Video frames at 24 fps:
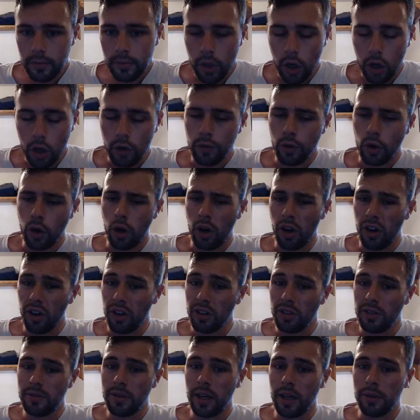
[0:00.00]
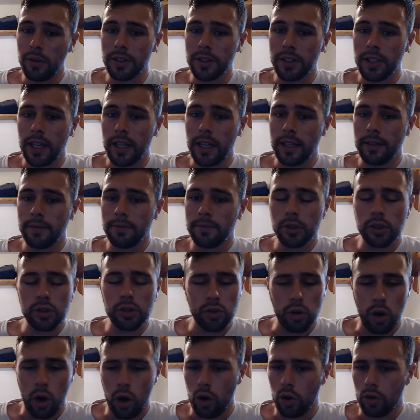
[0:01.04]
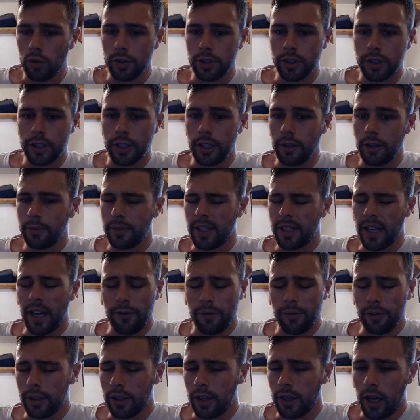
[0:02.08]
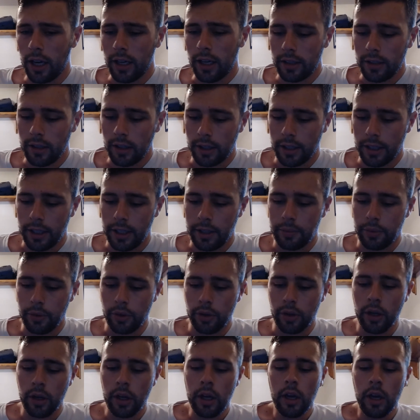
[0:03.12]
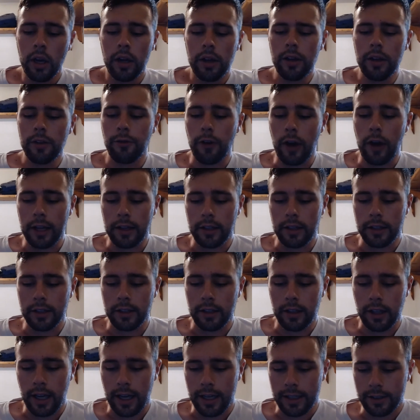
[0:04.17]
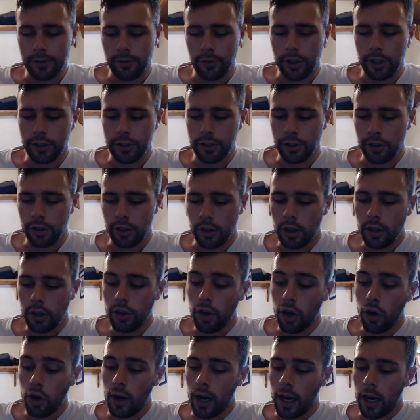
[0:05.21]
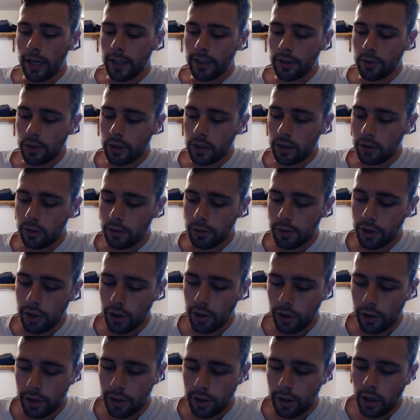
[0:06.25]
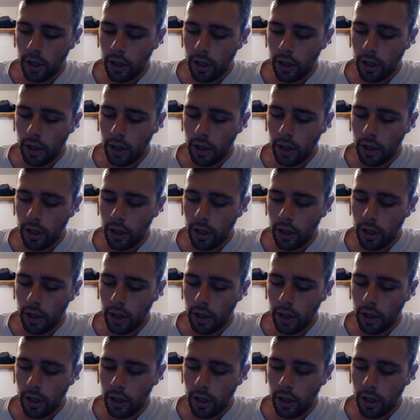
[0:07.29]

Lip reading: Overall, I would say strong skip, definitely not a keeper. And then finally, the last feature, No Ice with Lil Durk.